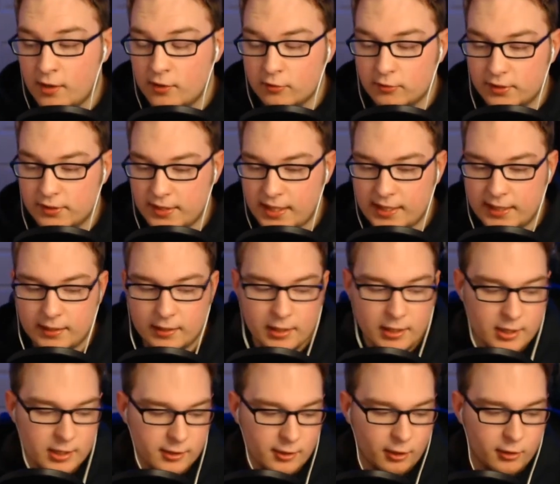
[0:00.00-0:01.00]
not only that,
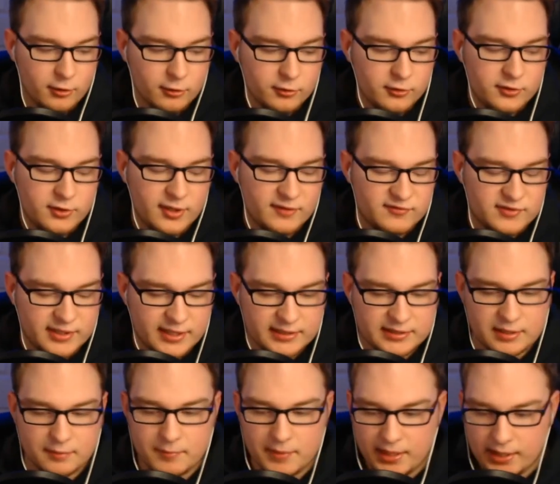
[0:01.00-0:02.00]
not only do you have to
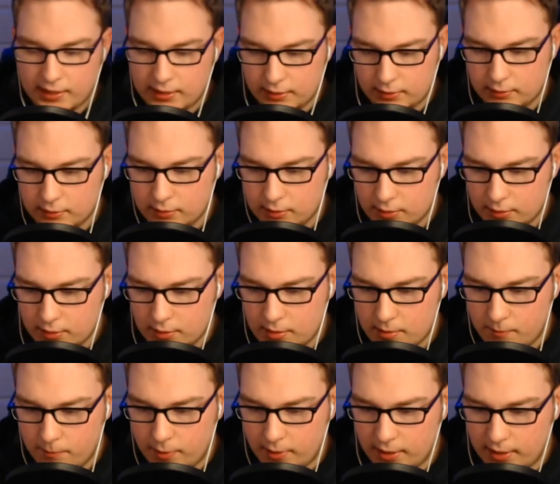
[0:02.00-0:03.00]
get them in,
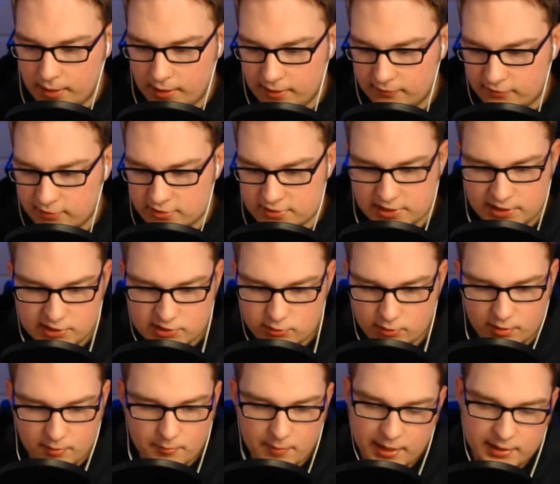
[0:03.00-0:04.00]
but if there's any
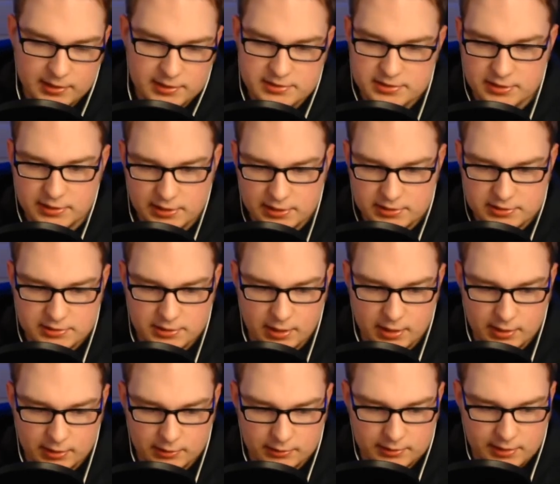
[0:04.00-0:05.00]
sort of maintenance that needs
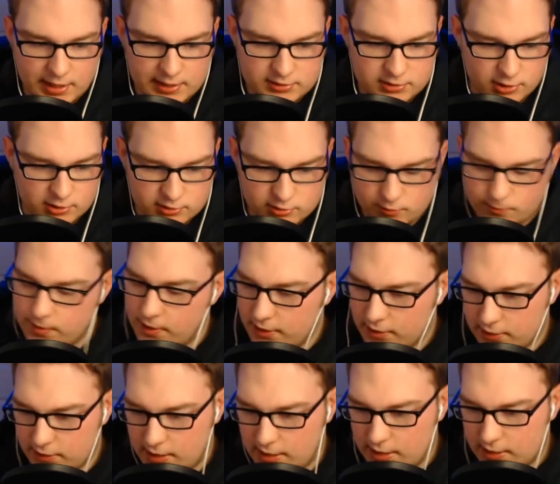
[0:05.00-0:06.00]
done, that's also a pain
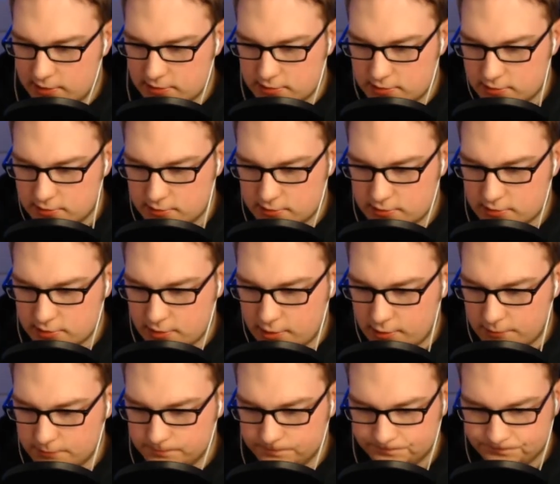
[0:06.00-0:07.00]
in the ass.
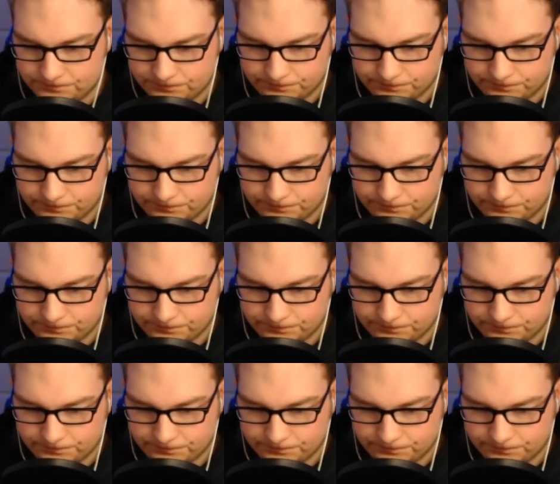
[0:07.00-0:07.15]
So